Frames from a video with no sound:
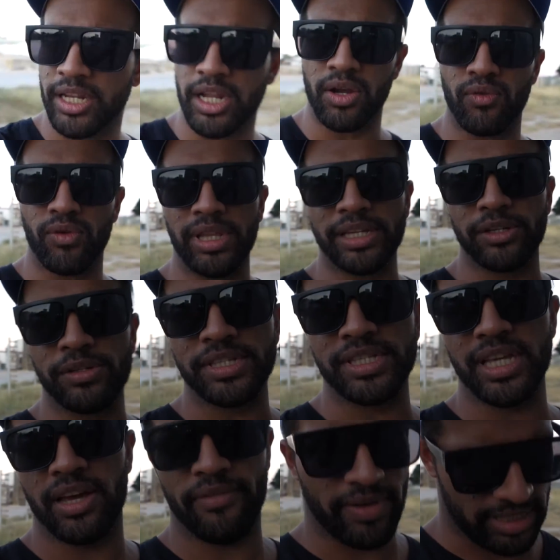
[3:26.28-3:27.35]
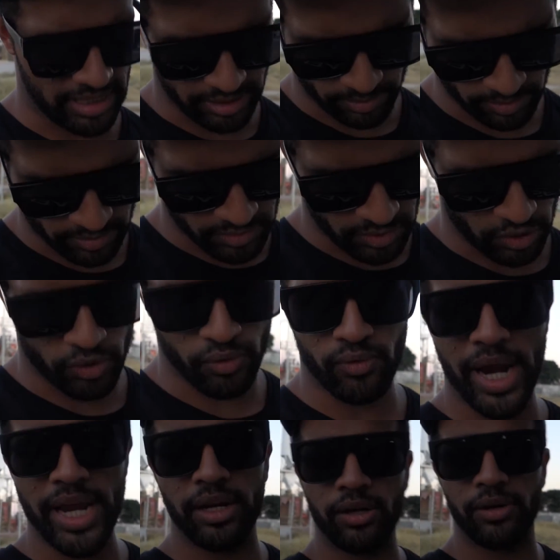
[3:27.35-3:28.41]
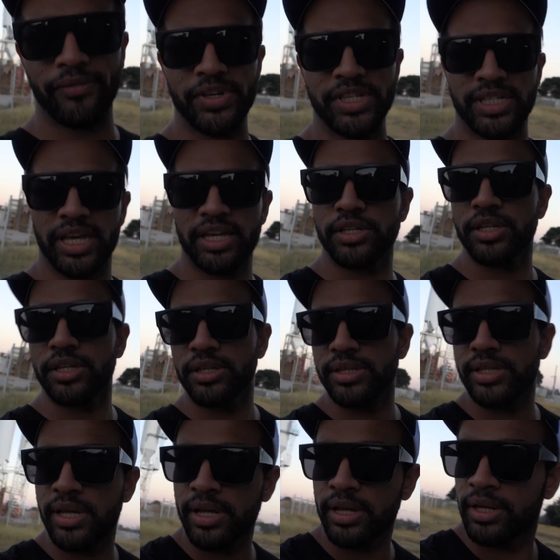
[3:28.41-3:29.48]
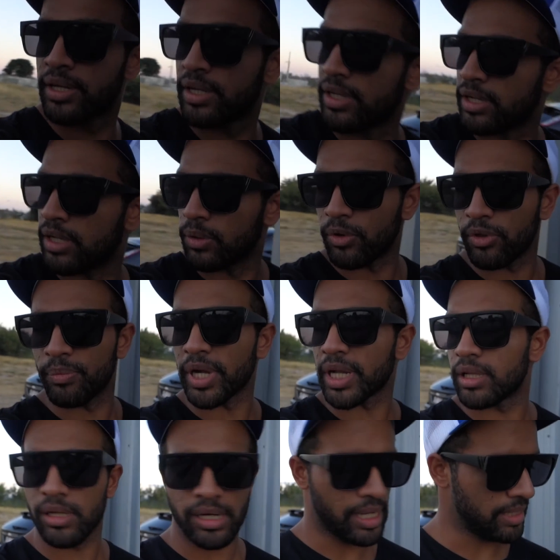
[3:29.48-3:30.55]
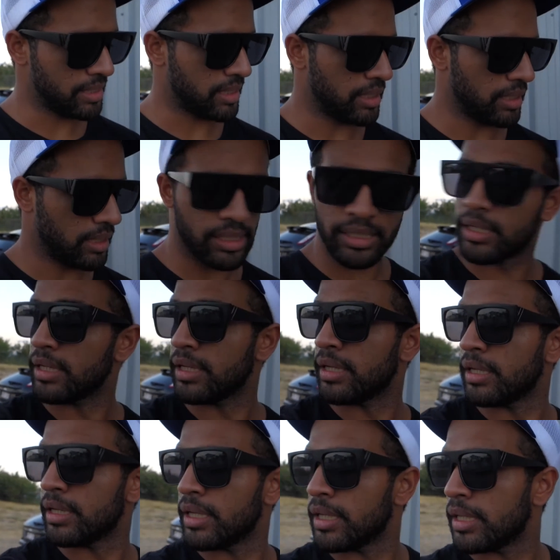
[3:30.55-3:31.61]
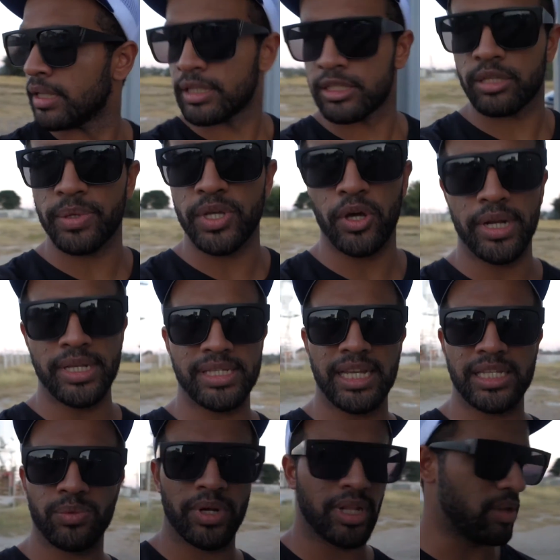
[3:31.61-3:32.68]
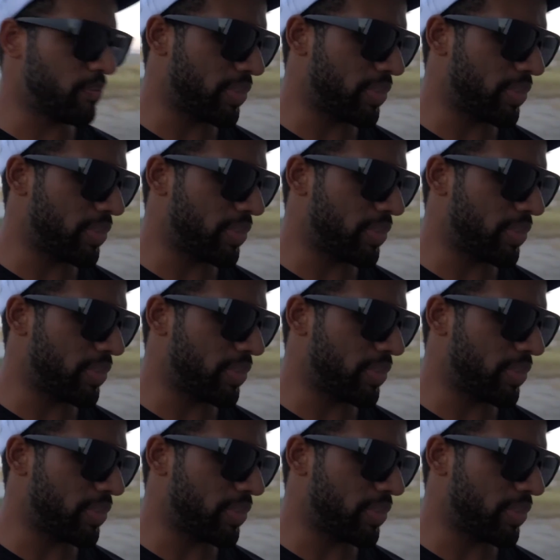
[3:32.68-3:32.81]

No, really good stuff. Had some great conversations with my clients, and to be honest, that's one of the